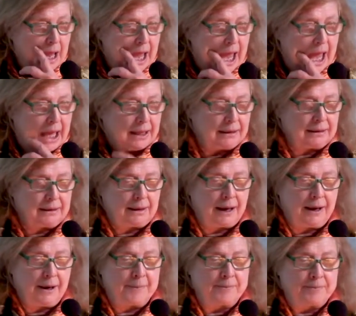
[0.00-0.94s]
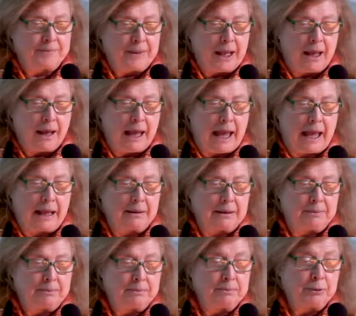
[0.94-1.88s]
And um,
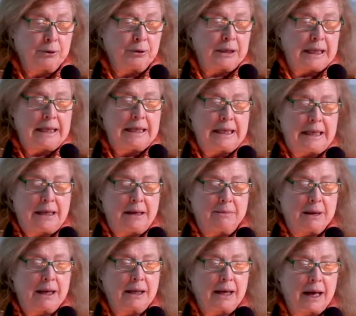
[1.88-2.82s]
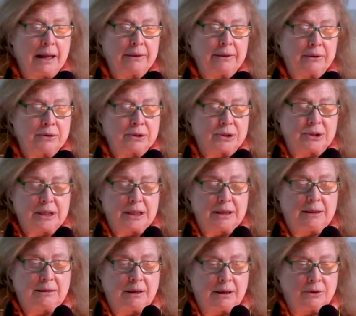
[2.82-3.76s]
and Bernini, among others,
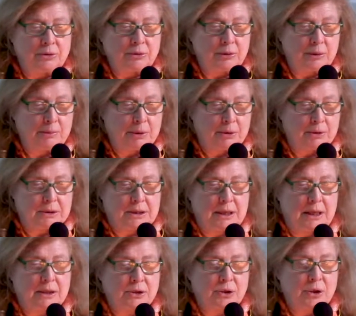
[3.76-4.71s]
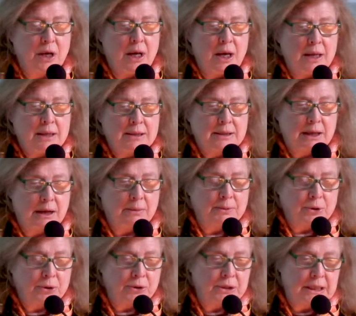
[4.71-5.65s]
did contribute such
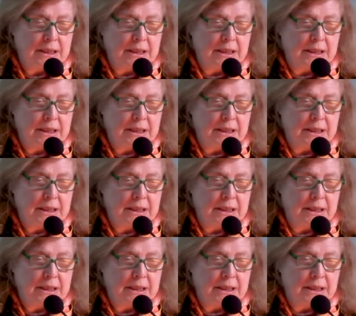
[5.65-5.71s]
sculptures.